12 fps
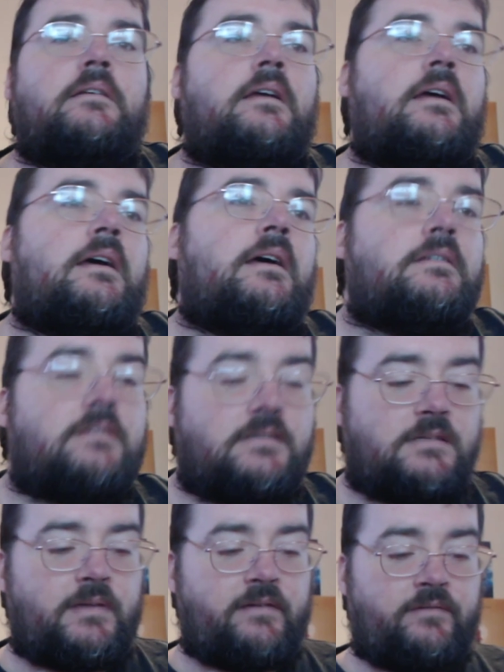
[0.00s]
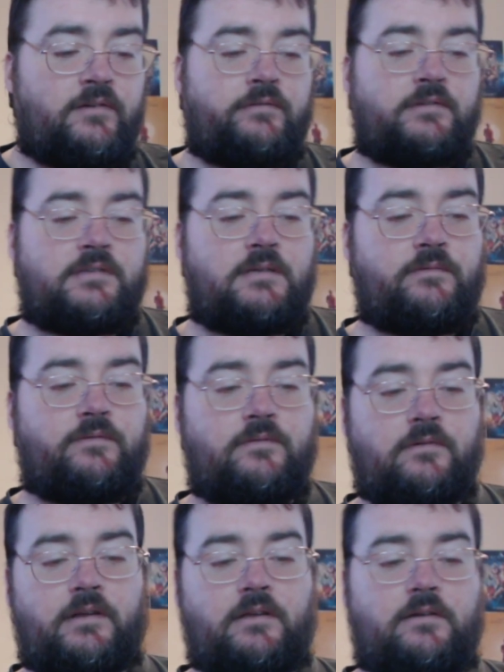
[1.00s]
Just a bit of a novelty
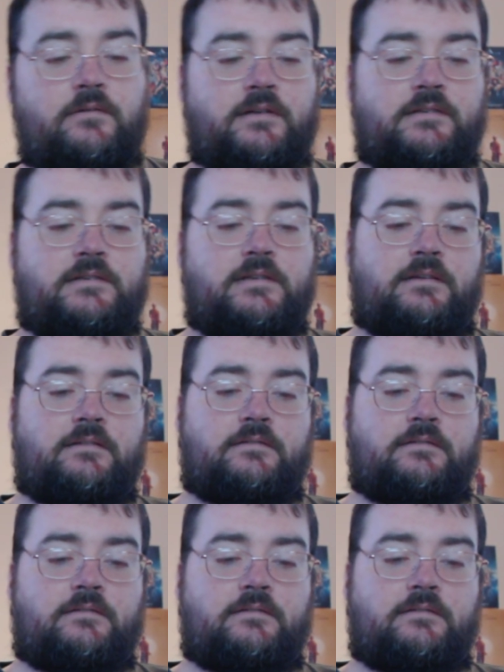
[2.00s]
before I go, actually.